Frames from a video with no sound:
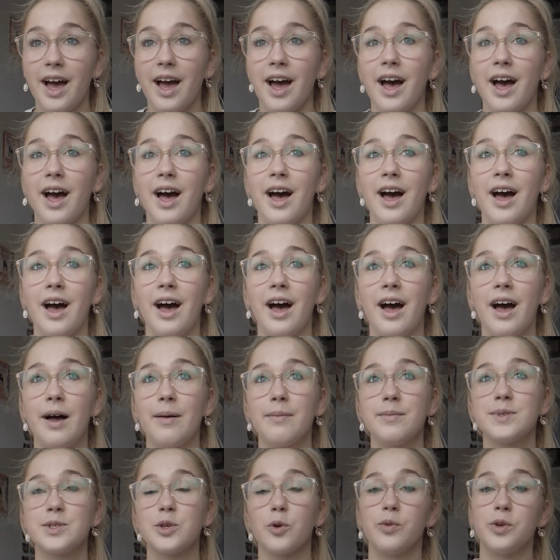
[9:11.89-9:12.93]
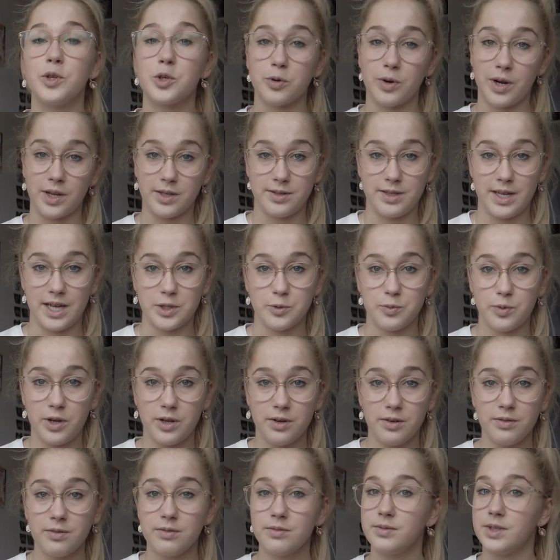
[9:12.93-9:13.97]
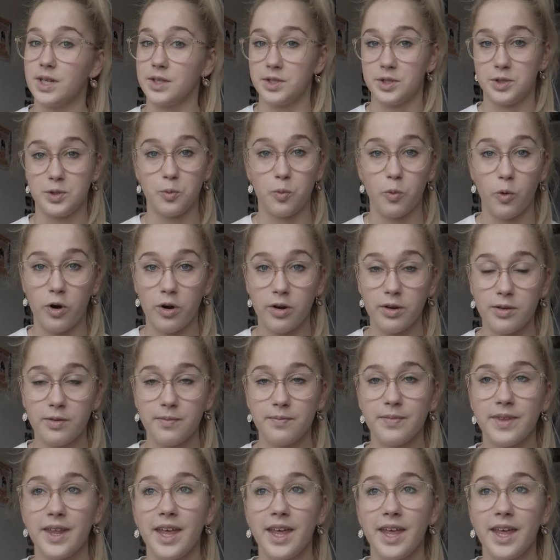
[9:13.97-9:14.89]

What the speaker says: so we tried that one. That didn't work.